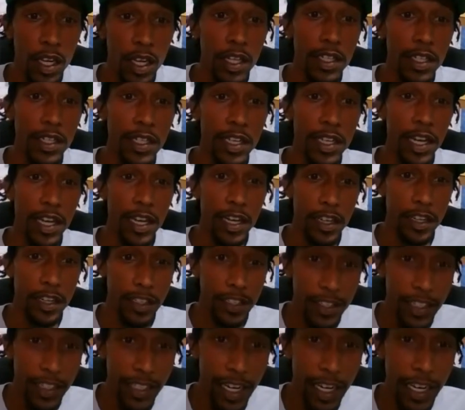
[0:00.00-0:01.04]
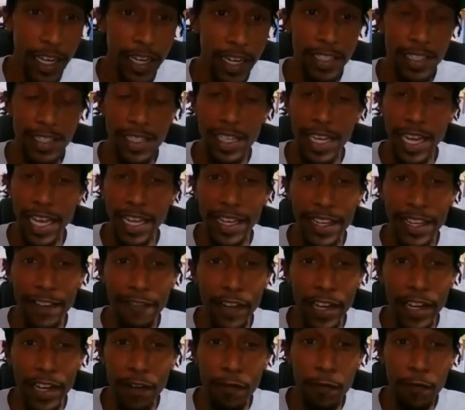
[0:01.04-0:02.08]
Yeah, yeah. And see, I live
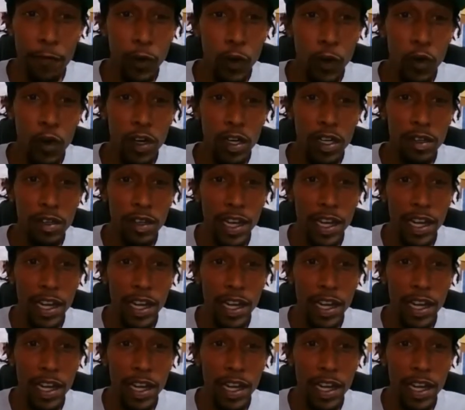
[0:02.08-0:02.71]
here in Florida,